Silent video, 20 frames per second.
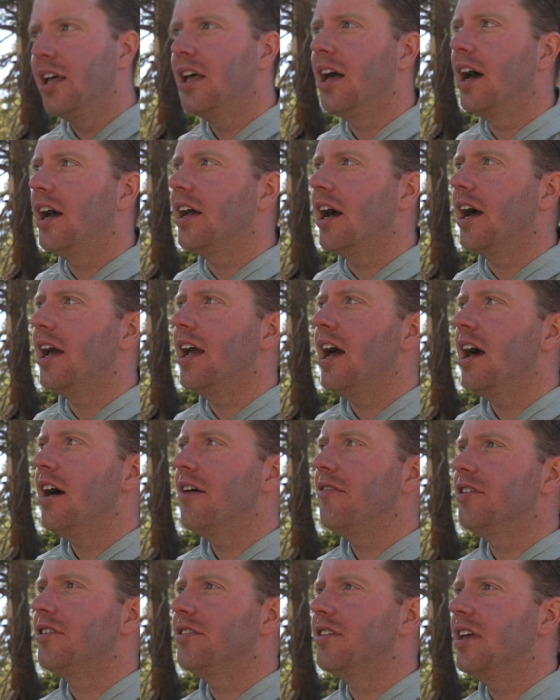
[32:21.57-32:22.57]
I
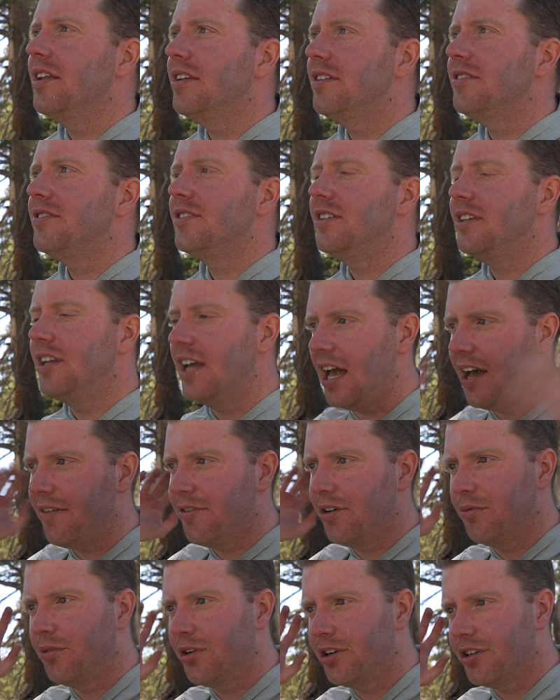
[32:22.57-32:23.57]
have a tendency to have
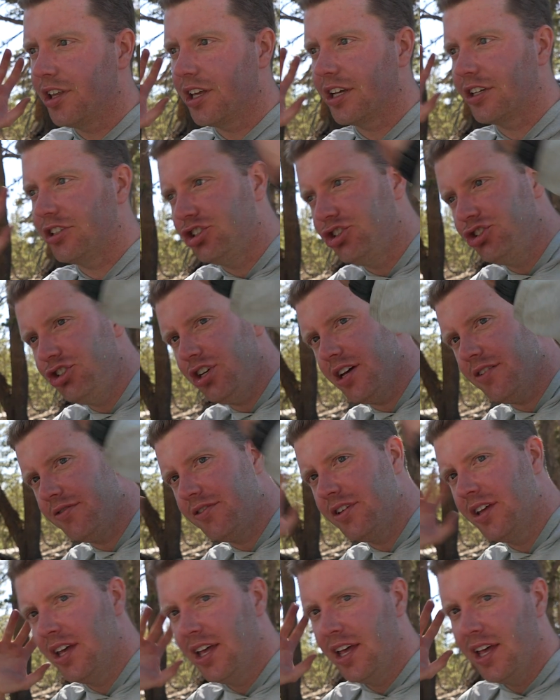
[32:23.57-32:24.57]
it want to like
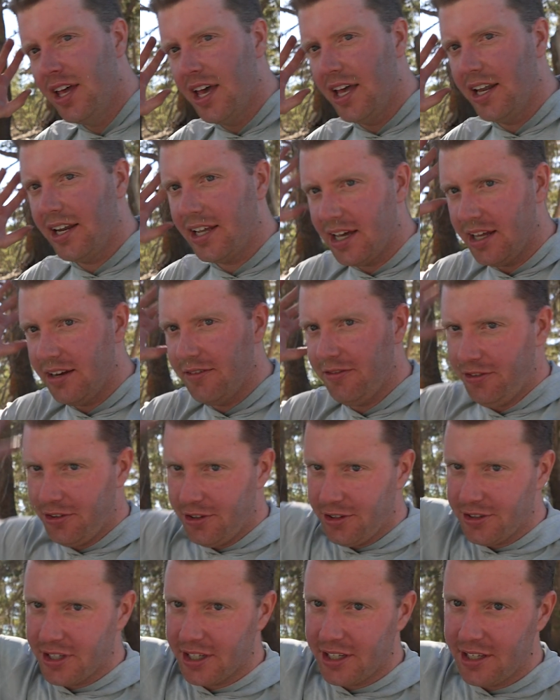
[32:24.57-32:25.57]
shift, and it kind of
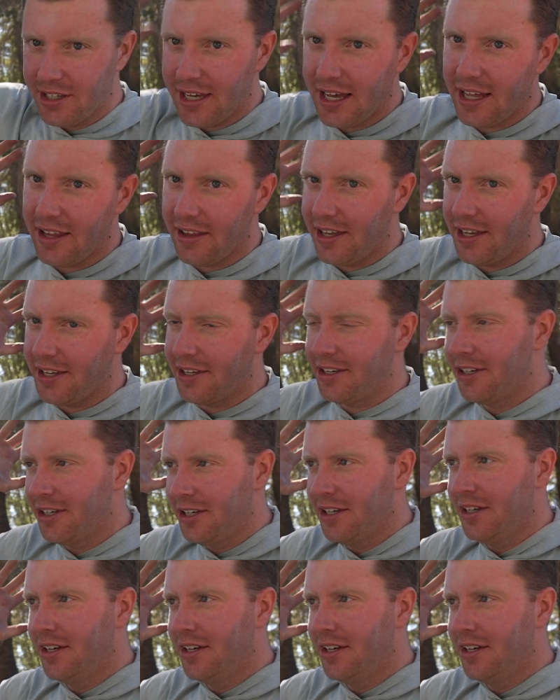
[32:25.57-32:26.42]
feels like you got like